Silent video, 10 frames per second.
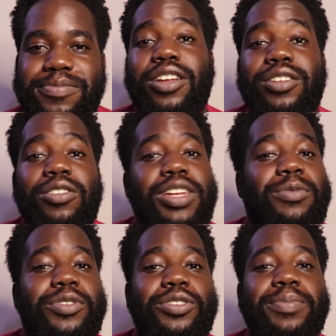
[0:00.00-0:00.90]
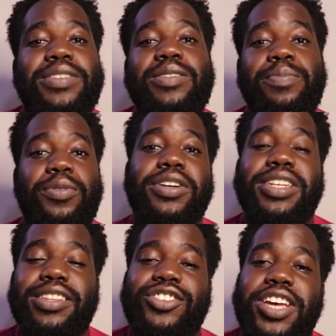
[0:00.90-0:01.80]
Not only will you be
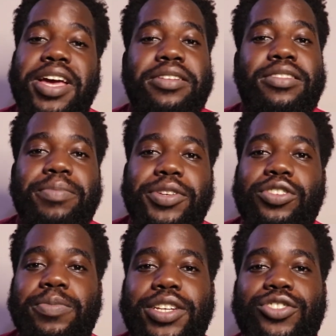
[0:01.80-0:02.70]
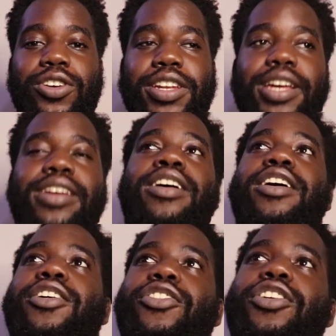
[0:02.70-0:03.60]
supporting the channel, but you'll be joining
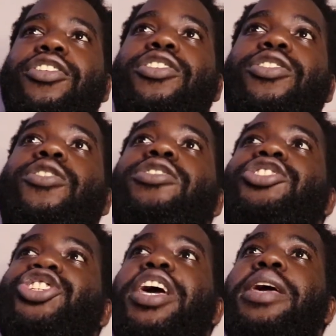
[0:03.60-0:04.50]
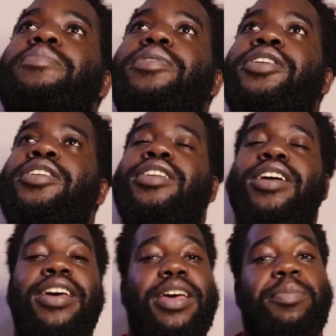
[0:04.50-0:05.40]
the Thought Chamber,
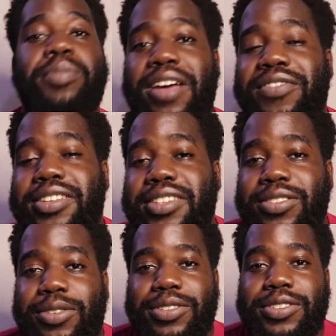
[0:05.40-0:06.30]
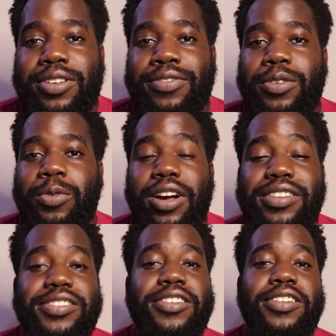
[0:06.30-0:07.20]
a private Discord server where
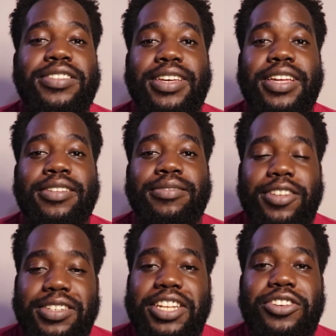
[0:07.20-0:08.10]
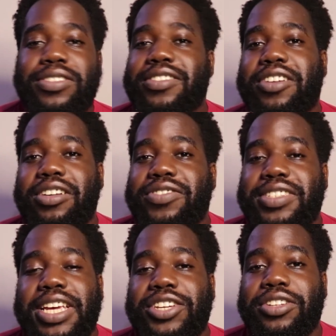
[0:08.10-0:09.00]
us nerds can continue this
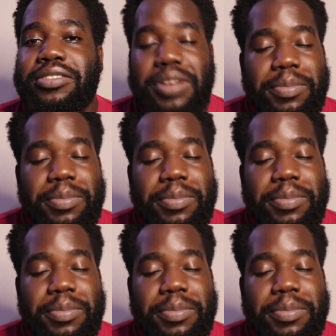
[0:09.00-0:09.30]
conversation